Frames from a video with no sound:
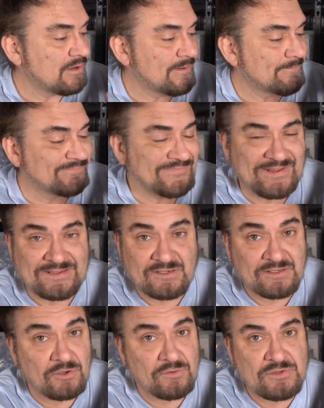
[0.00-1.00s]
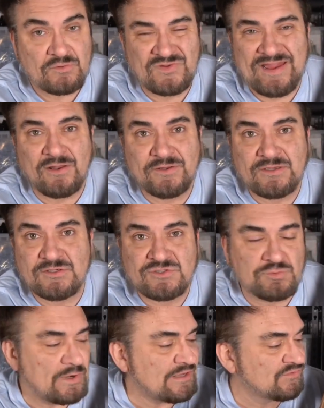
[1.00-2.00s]
Like in here, there's elegant
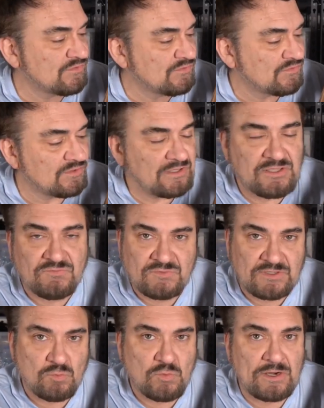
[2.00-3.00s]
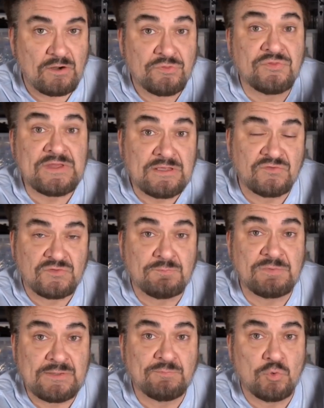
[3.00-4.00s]
dresses and evening wear, things
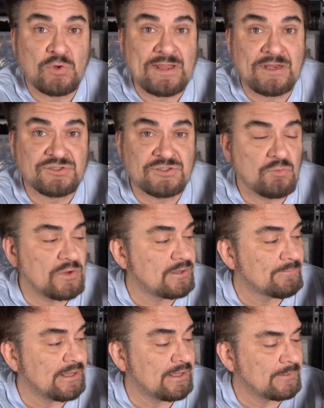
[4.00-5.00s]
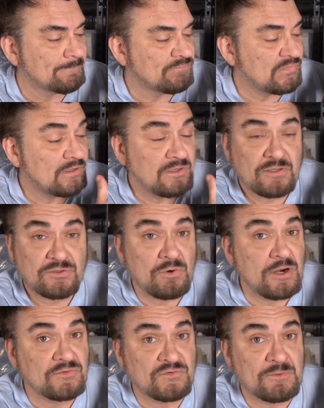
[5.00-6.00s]
that people would actually want to make.
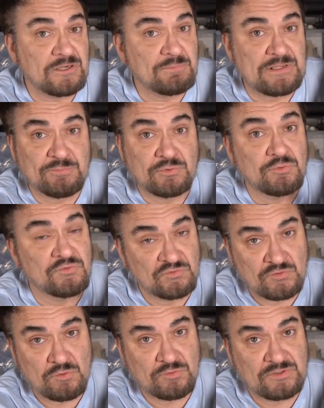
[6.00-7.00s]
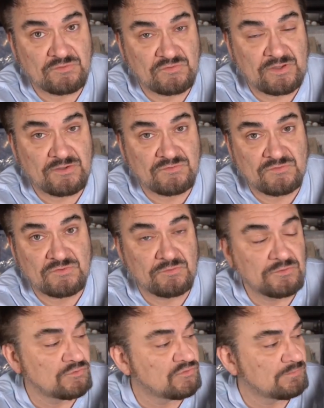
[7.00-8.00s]
There aren't as many people who sew these days as
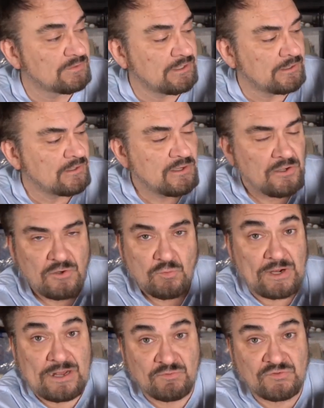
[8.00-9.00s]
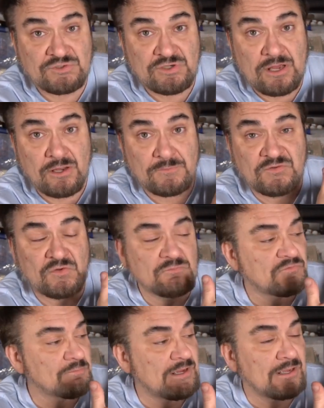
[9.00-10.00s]
there used to be. When I was a child,
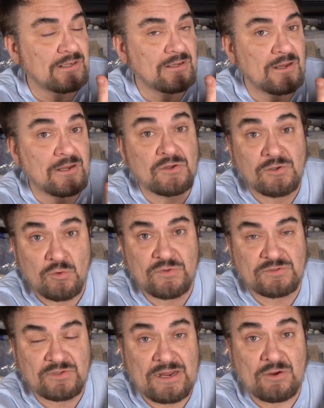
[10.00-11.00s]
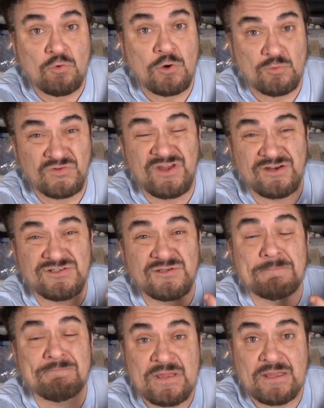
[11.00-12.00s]
some of my clothing that I wore was
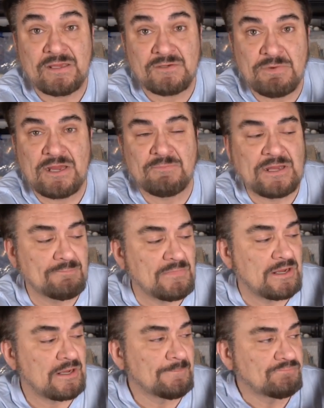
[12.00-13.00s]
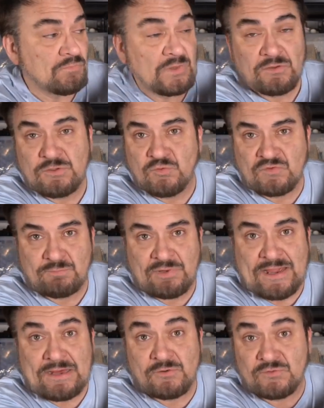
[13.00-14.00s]
actually made by my mom using
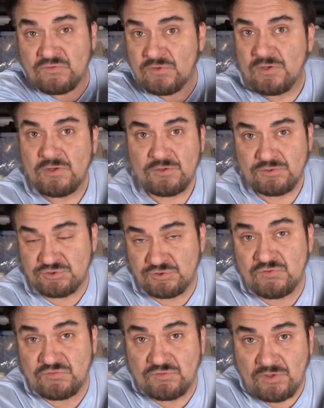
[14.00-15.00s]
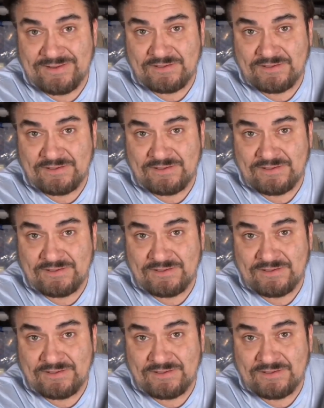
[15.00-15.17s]
patterns just